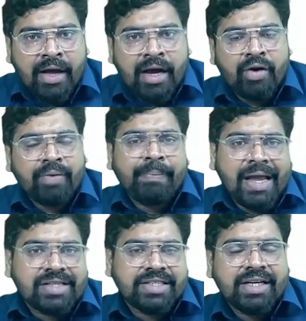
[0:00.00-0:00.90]
or
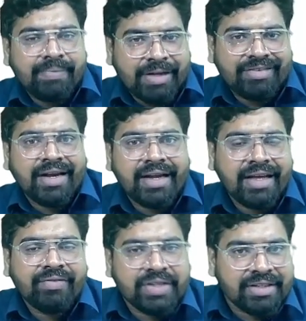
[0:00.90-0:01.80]
patient
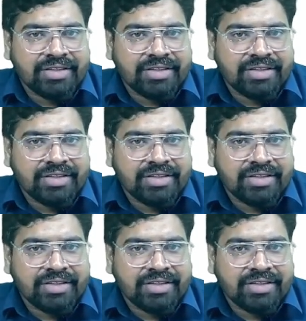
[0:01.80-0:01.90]
presenting with a